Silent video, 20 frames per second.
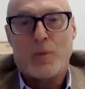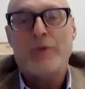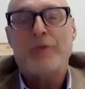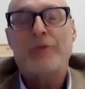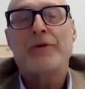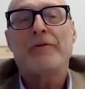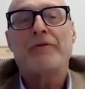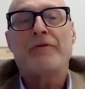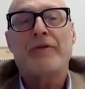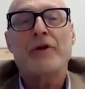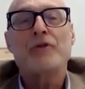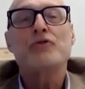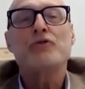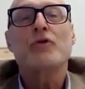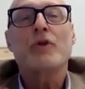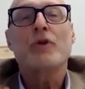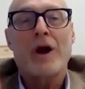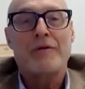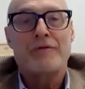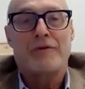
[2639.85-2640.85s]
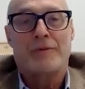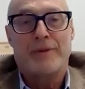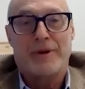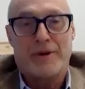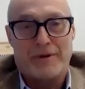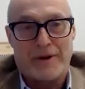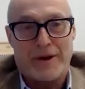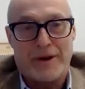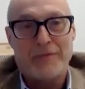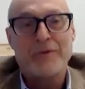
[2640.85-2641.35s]
with the federal
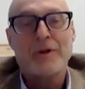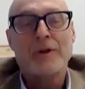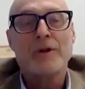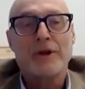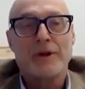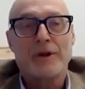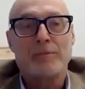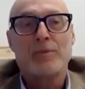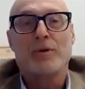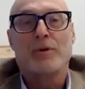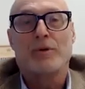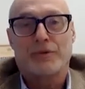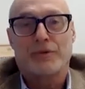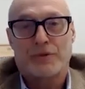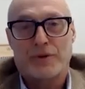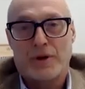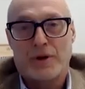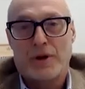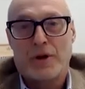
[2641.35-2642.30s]
government and the liberals.